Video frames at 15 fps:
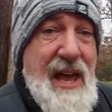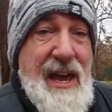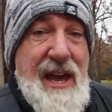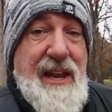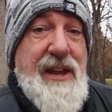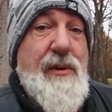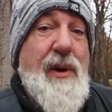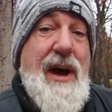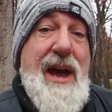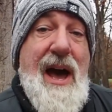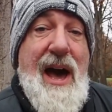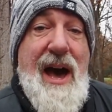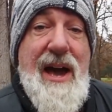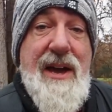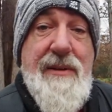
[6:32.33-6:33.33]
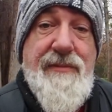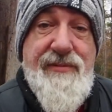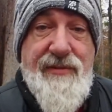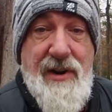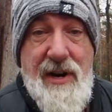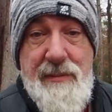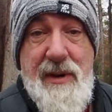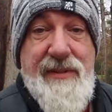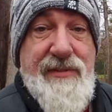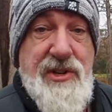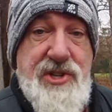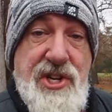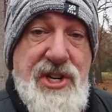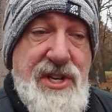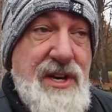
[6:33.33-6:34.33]
Anyway, I am from
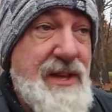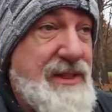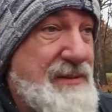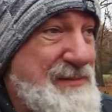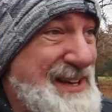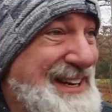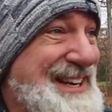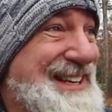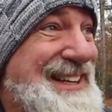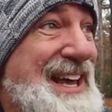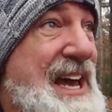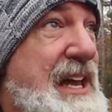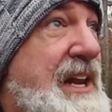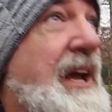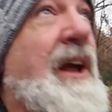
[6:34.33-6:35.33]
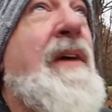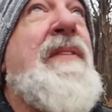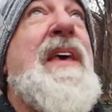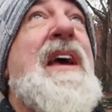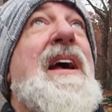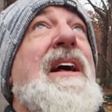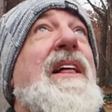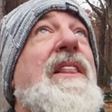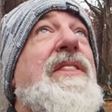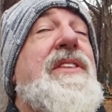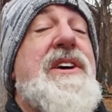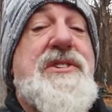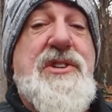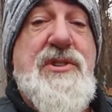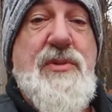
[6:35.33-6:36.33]
Virginia, the Mid-Atlantic.
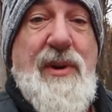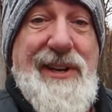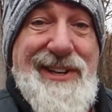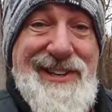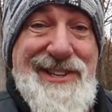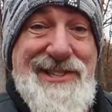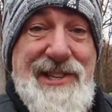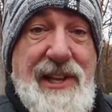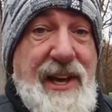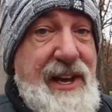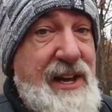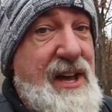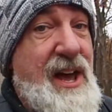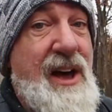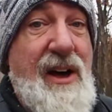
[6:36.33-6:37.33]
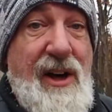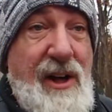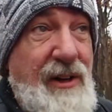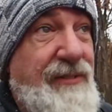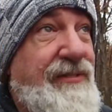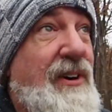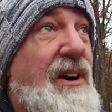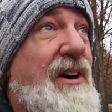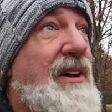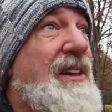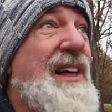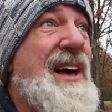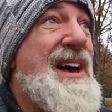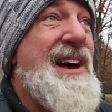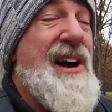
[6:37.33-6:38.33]
This is what it is like all fall,
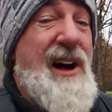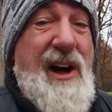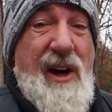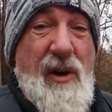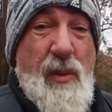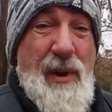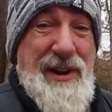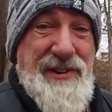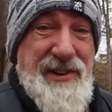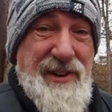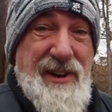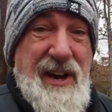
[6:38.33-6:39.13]
all winter.